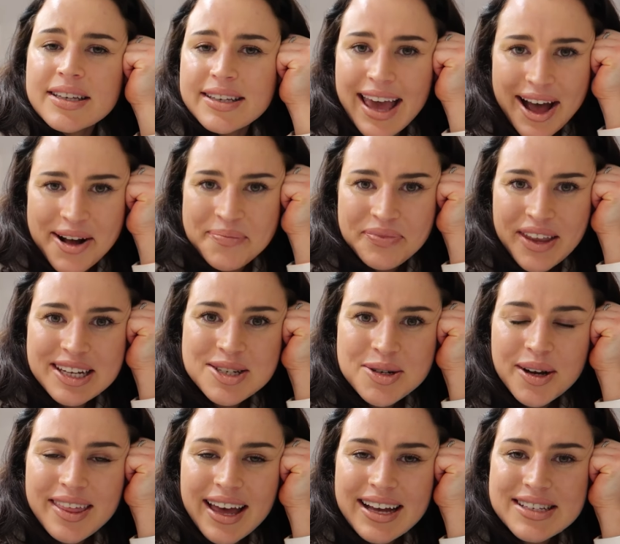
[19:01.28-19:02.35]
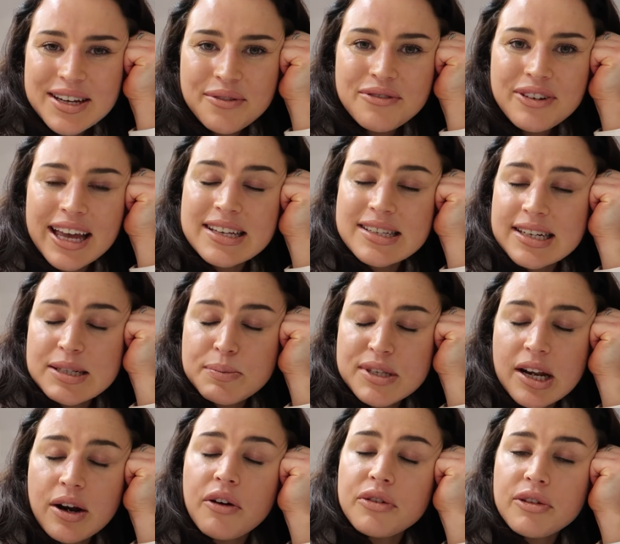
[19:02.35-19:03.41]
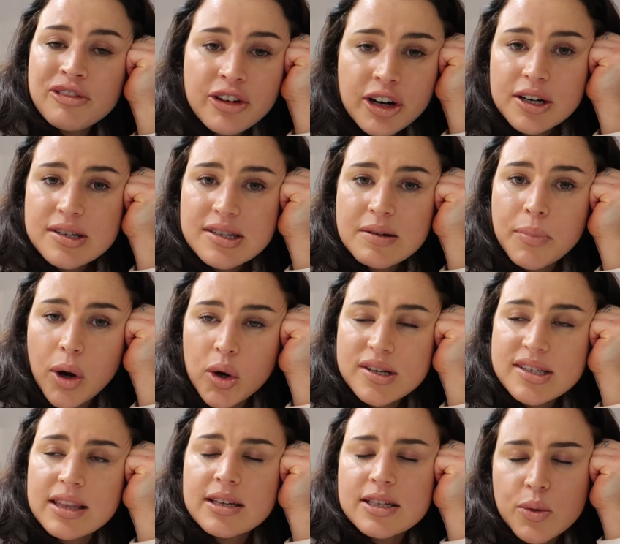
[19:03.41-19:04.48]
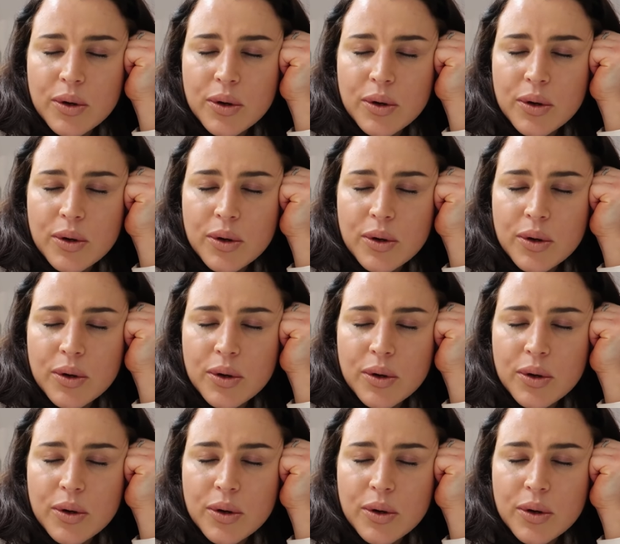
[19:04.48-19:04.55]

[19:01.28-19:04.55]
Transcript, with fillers: yeah, enjoy that. Don't forget 60% off the first box and then